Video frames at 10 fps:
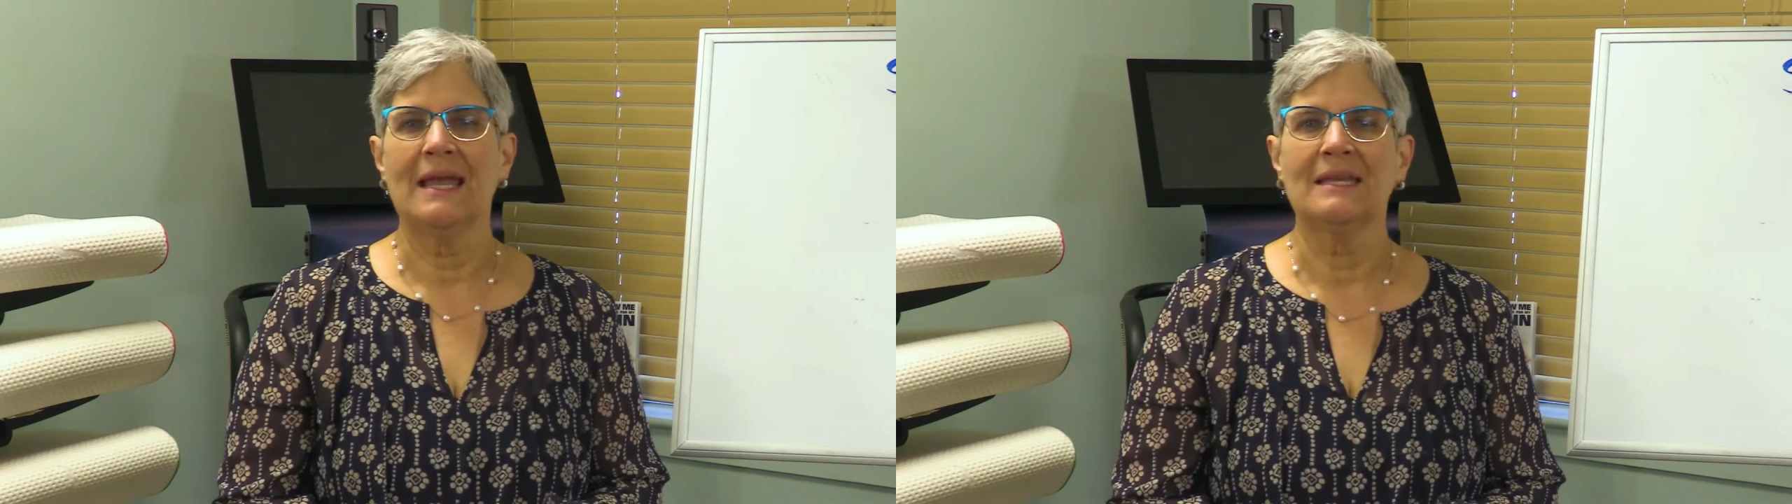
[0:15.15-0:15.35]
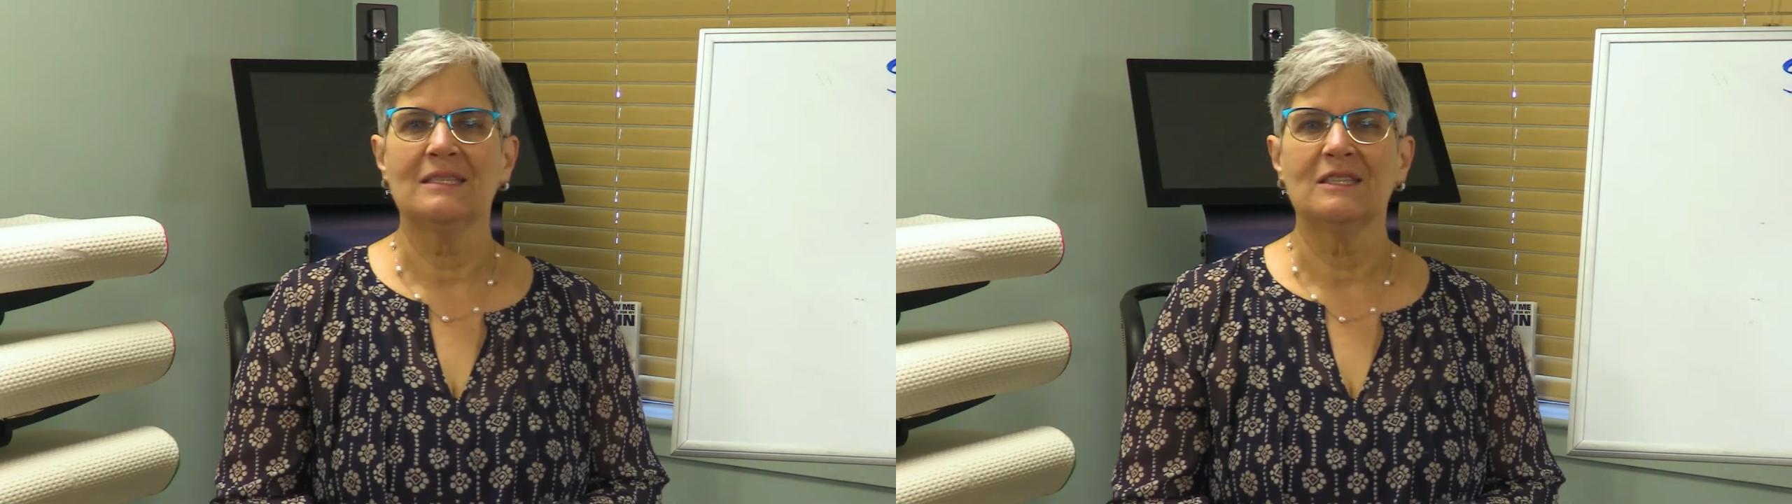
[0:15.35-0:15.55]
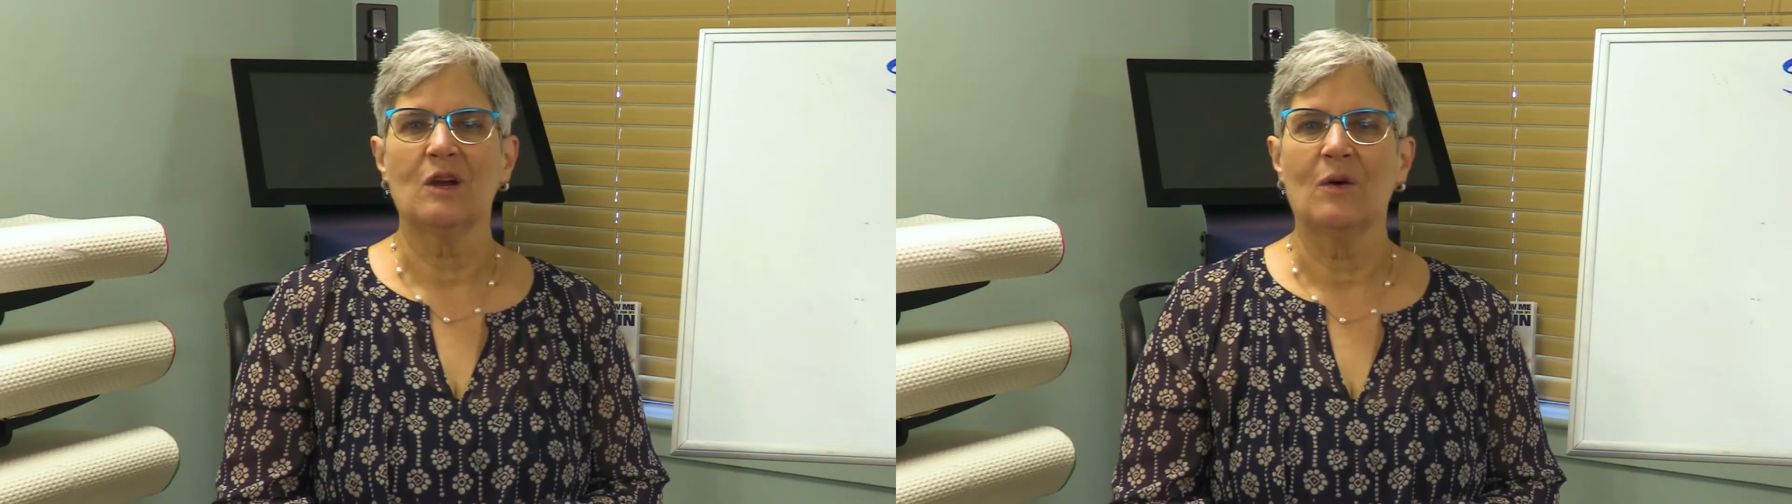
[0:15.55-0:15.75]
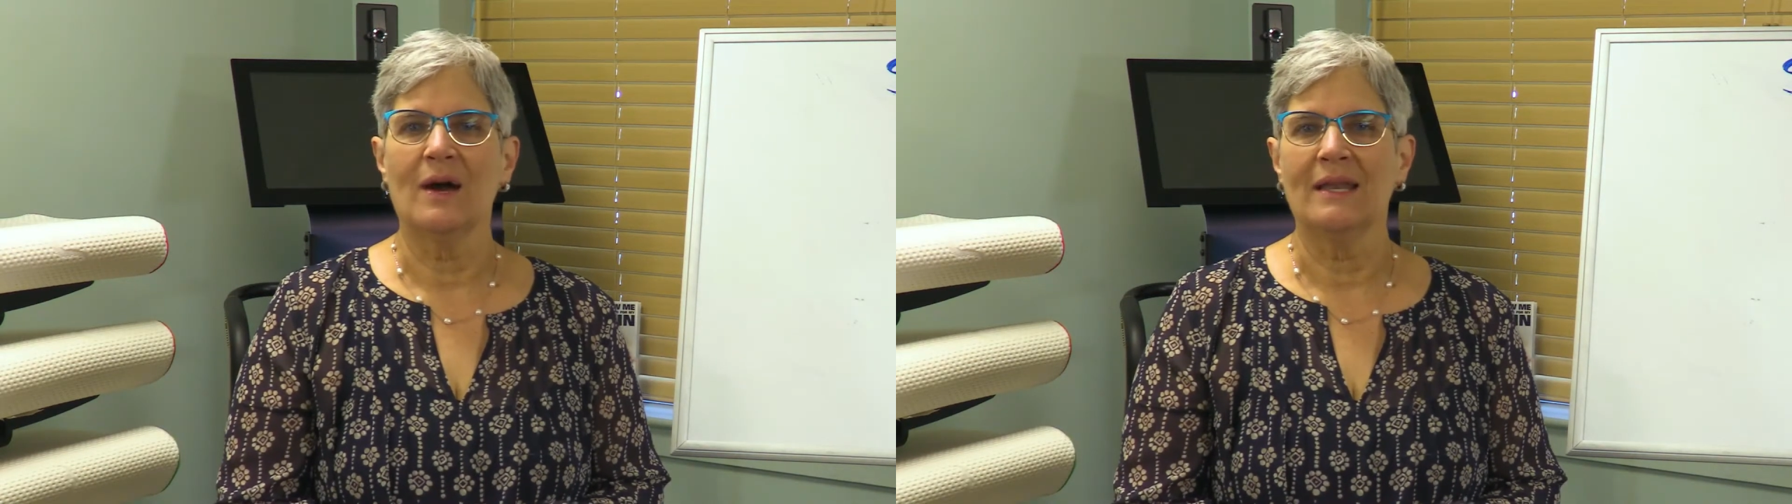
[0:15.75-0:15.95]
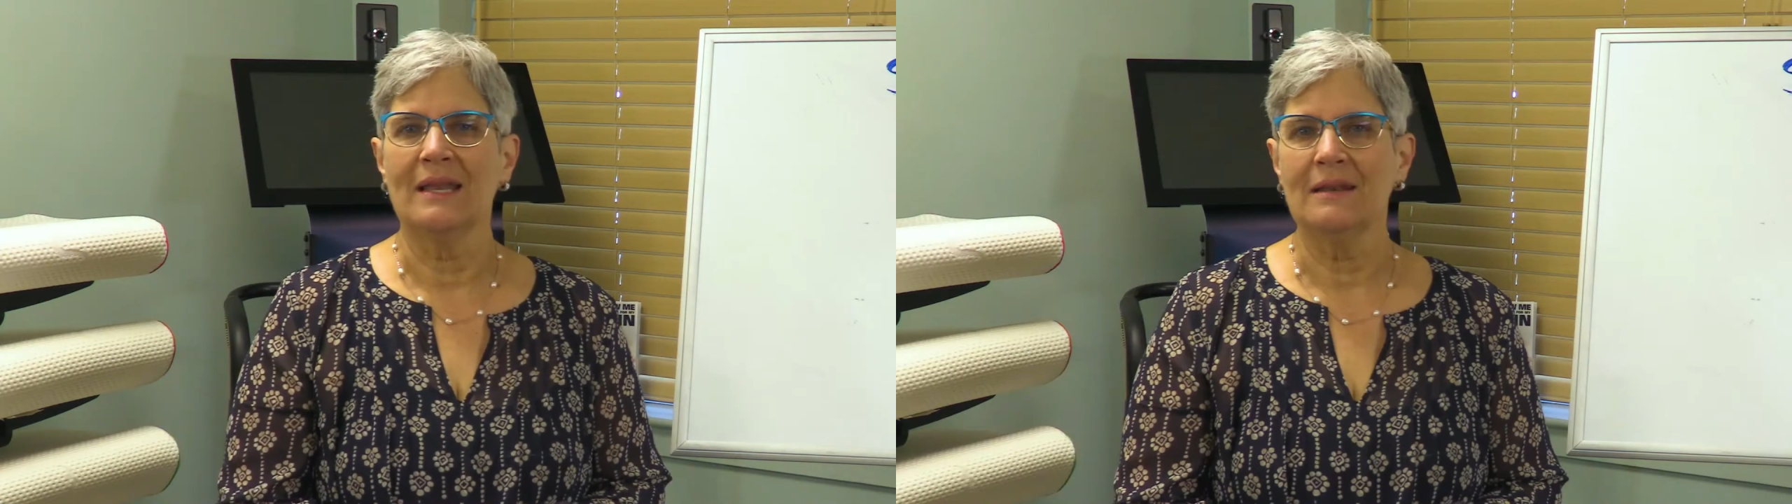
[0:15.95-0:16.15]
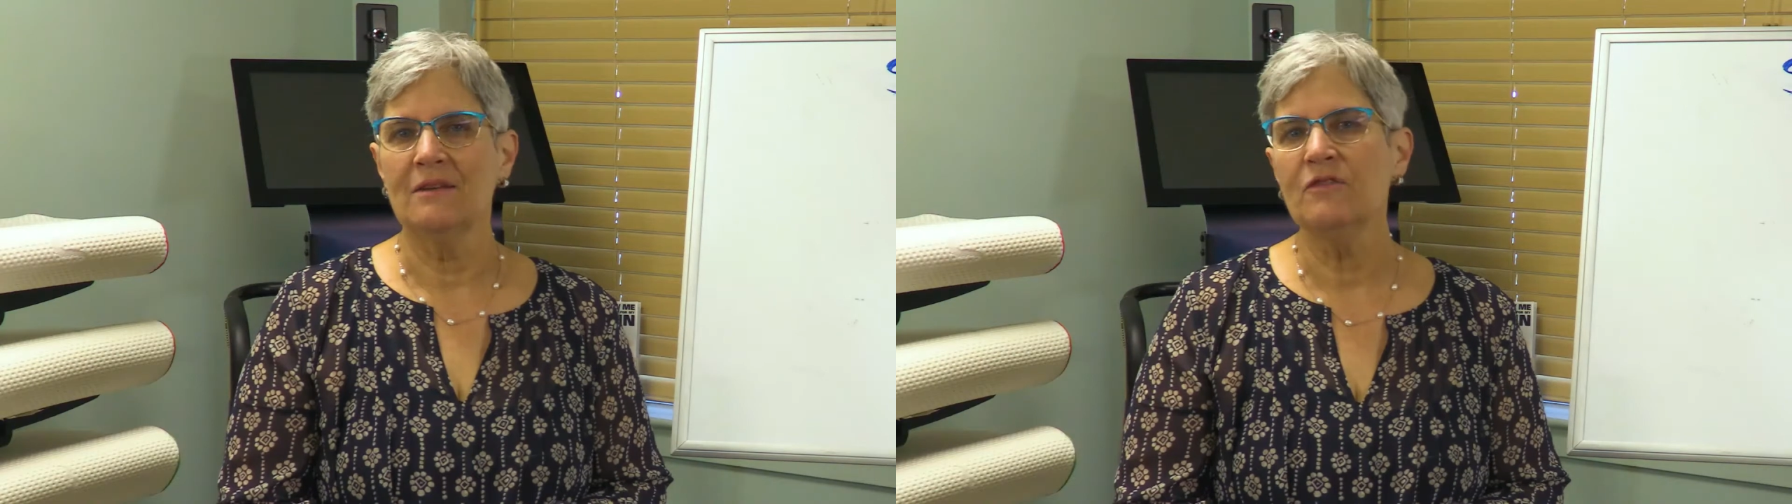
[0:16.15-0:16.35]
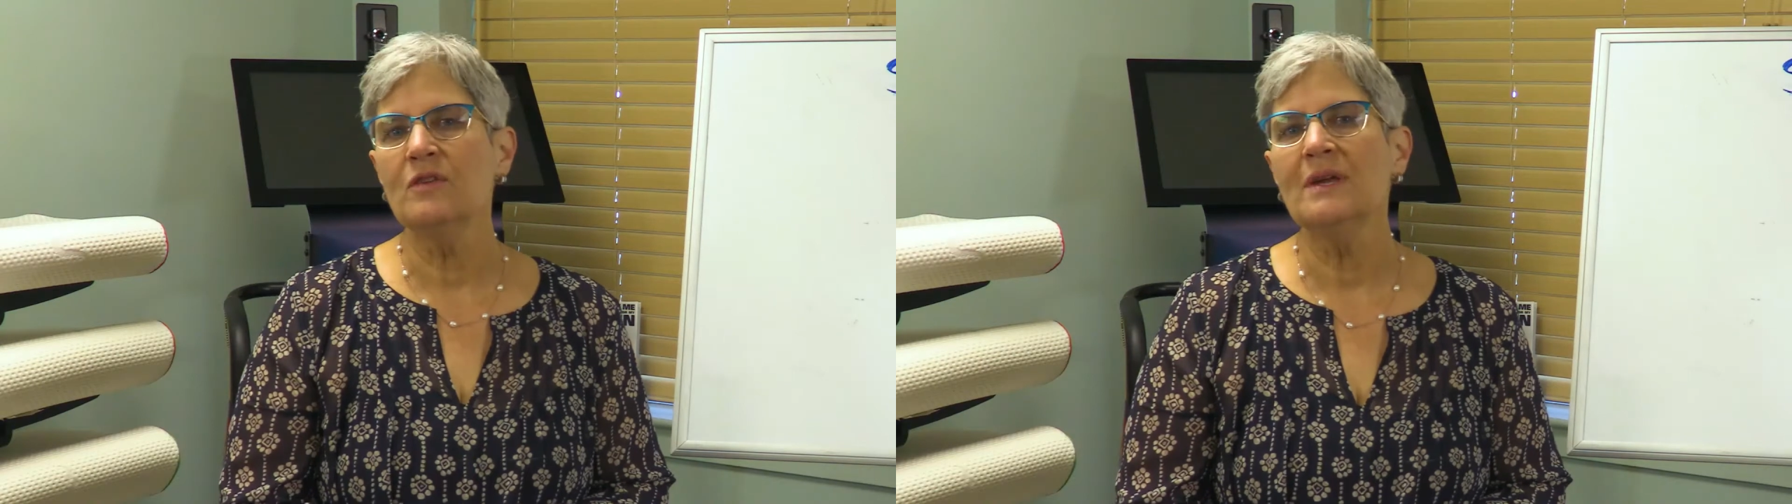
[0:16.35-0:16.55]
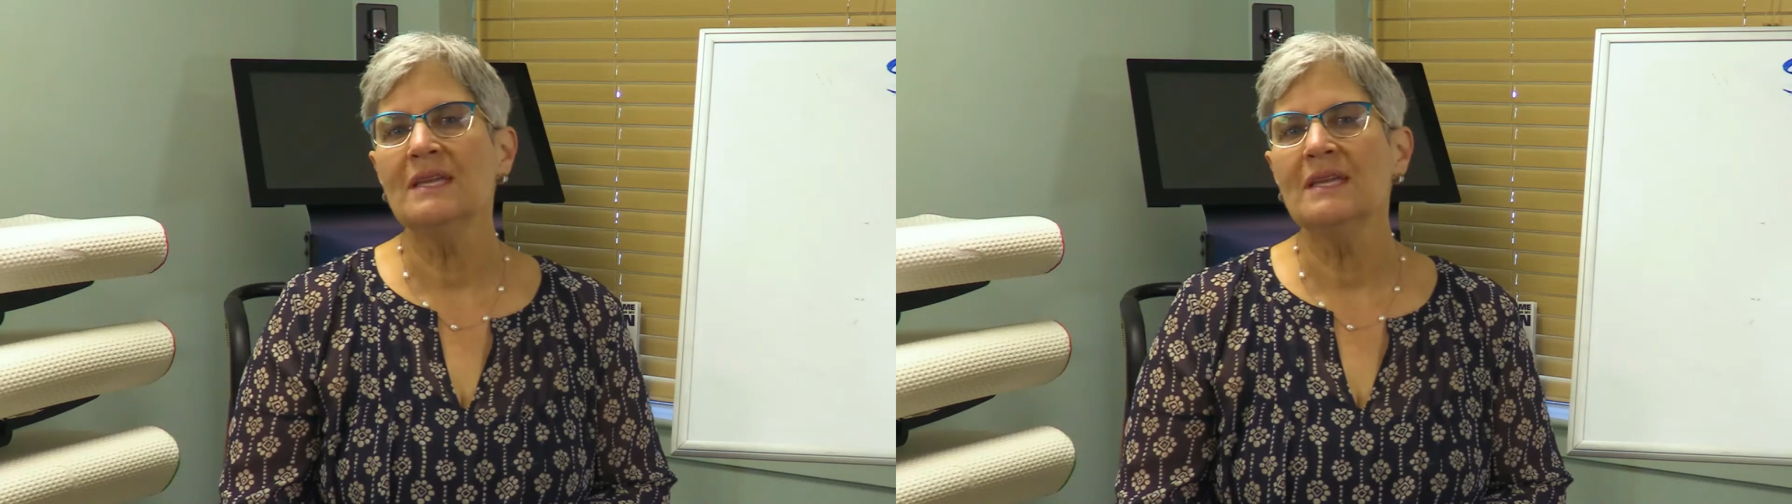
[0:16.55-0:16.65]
and so on, and a few